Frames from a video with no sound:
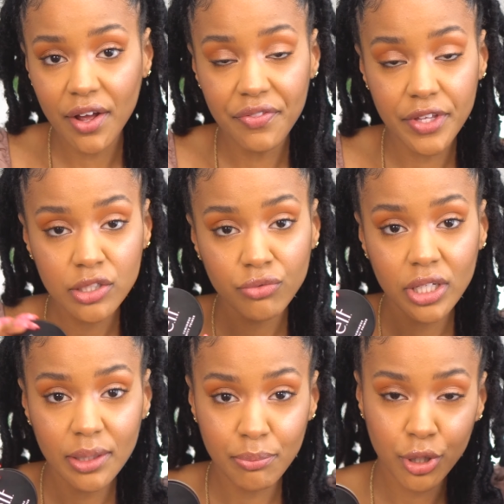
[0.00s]
and this
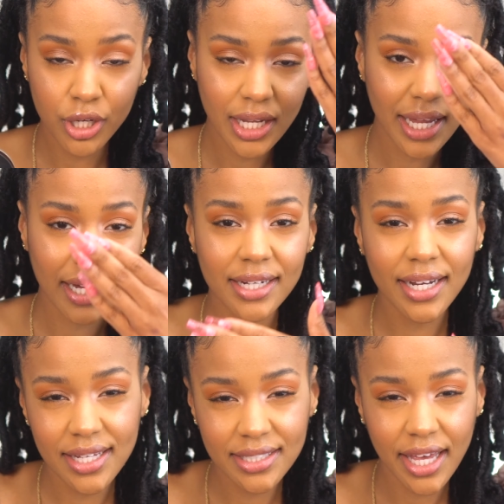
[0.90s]
really put like a
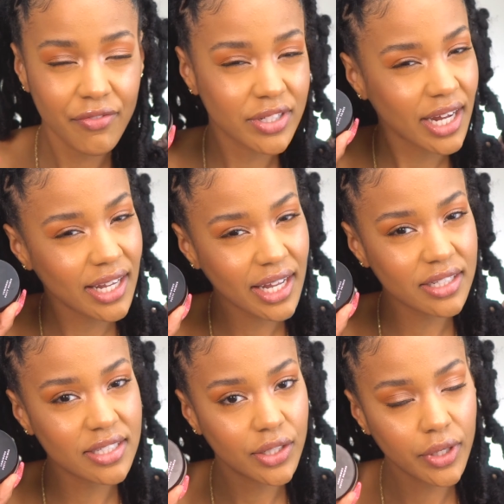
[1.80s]
nice canvas, kind of like the
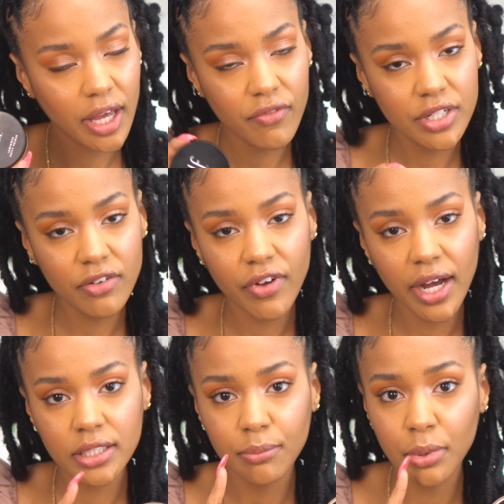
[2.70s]
silk canvas
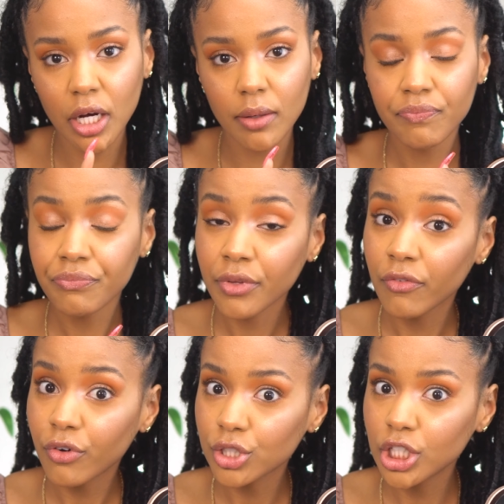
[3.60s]
effect, but
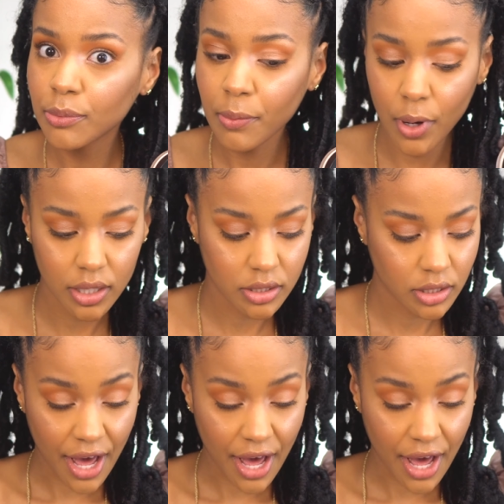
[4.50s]
for a cheaper price.